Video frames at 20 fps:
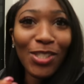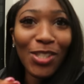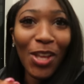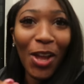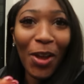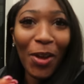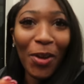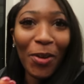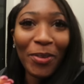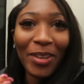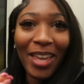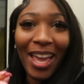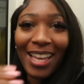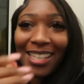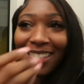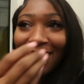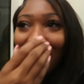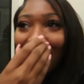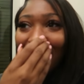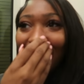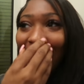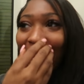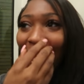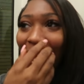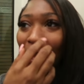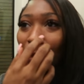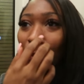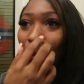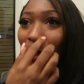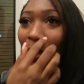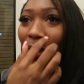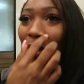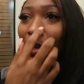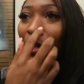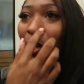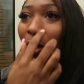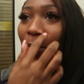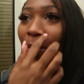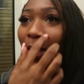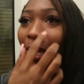So today we
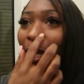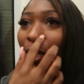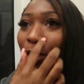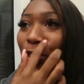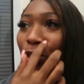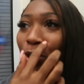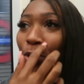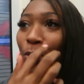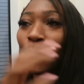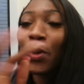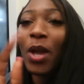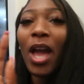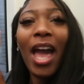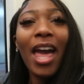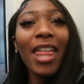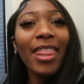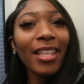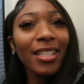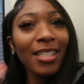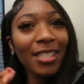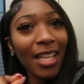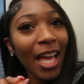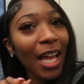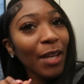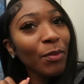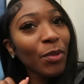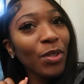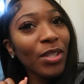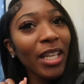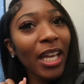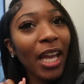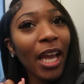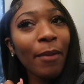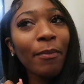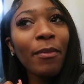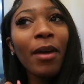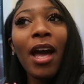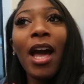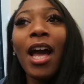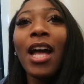are going to the Design
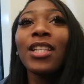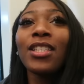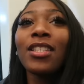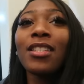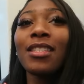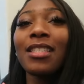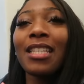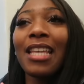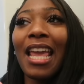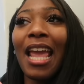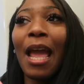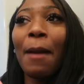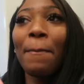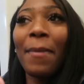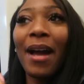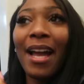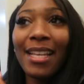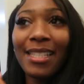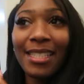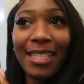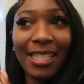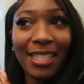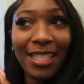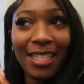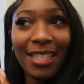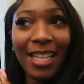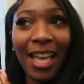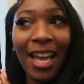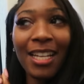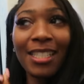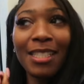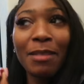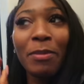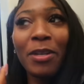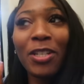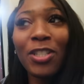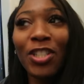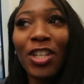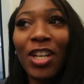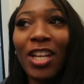Museum to see my sister's
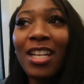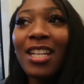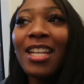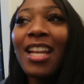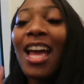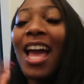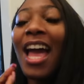exhibition,